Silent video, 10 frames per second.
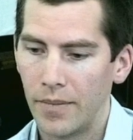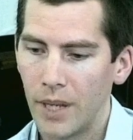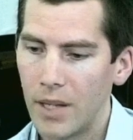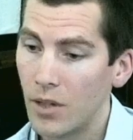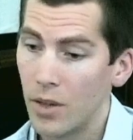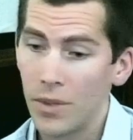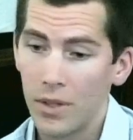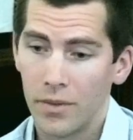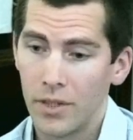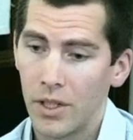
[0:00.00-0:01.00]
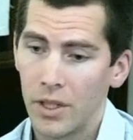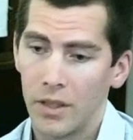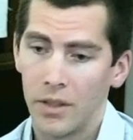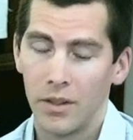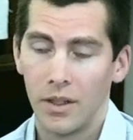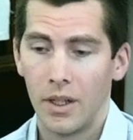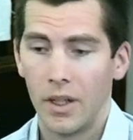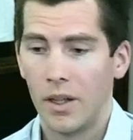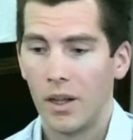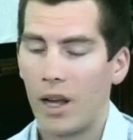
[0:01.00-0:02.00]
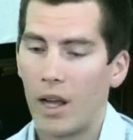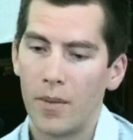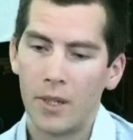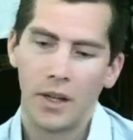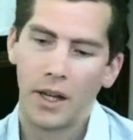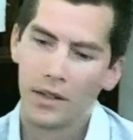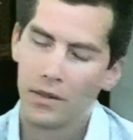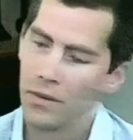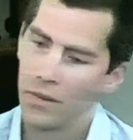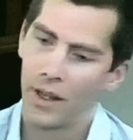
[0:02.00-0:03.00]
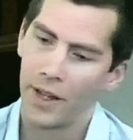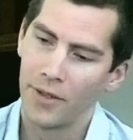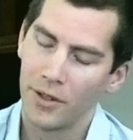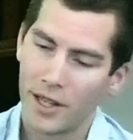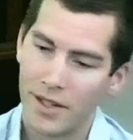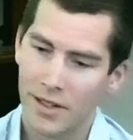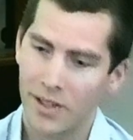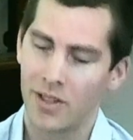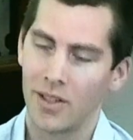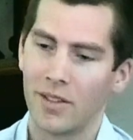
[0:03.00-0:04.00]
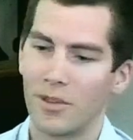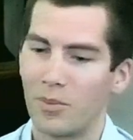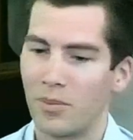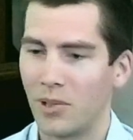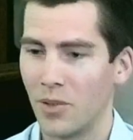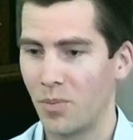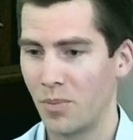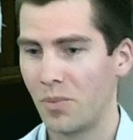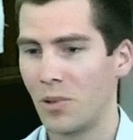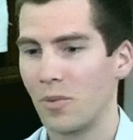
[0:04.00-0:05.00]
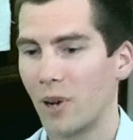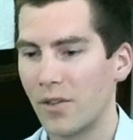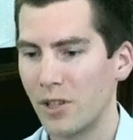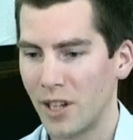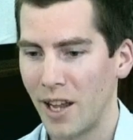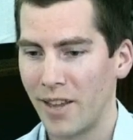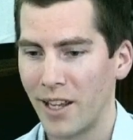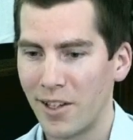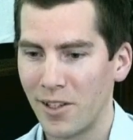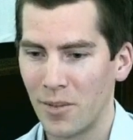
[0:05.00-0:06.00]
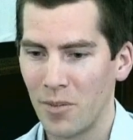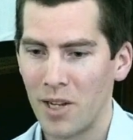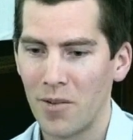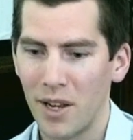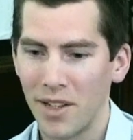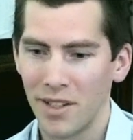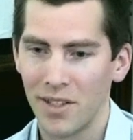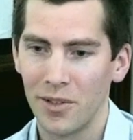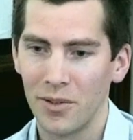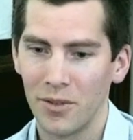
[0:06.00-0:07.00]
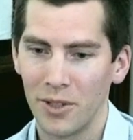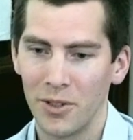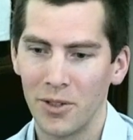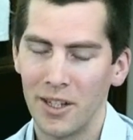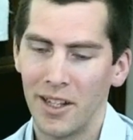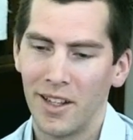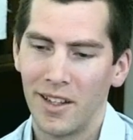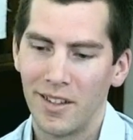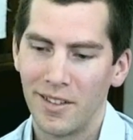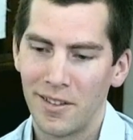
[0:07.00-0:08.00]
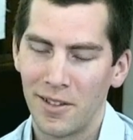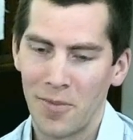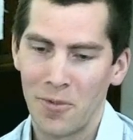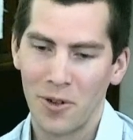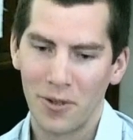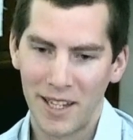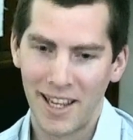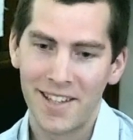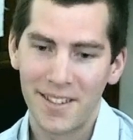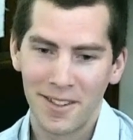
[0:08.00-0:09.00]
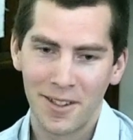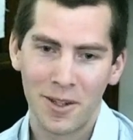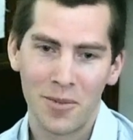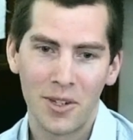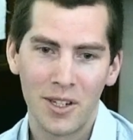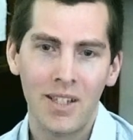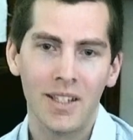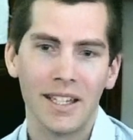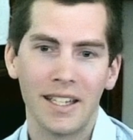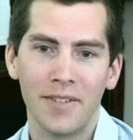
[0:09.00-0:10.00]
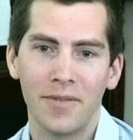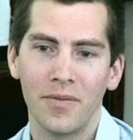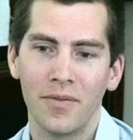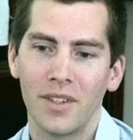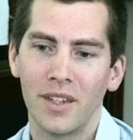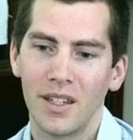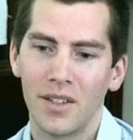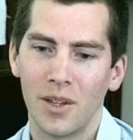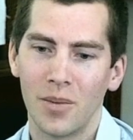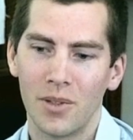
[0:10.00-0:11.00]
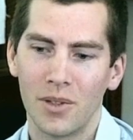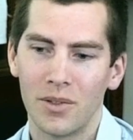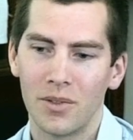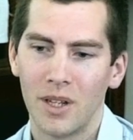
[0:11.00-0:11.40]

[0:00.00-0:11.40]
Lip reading: In terms of the vision, I mean, I feel hesitant to put my vision out there because in many ways I still feel somewhat of a guest in the community, in terms of,